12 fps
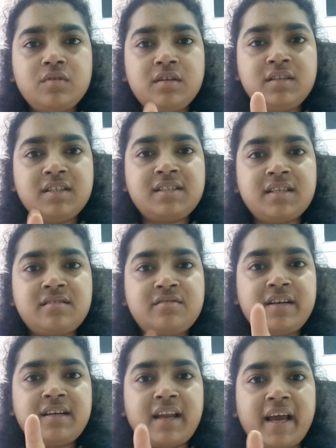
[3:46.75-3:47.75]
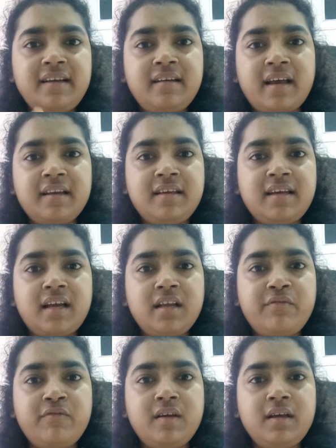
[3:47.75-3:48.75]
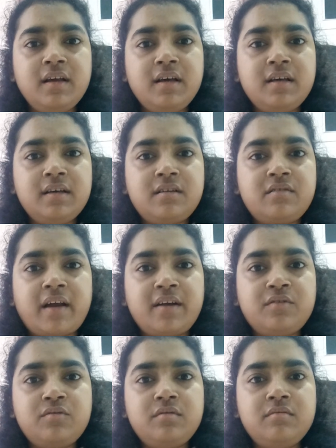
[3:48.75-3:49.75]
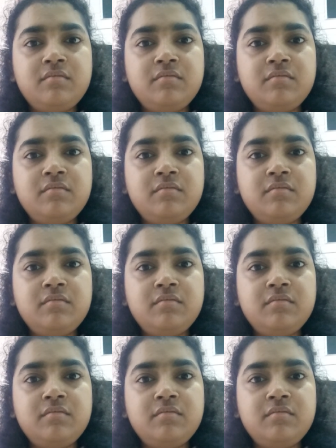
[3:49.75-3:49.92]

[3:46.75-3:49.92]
This is a straight line, and here if we try to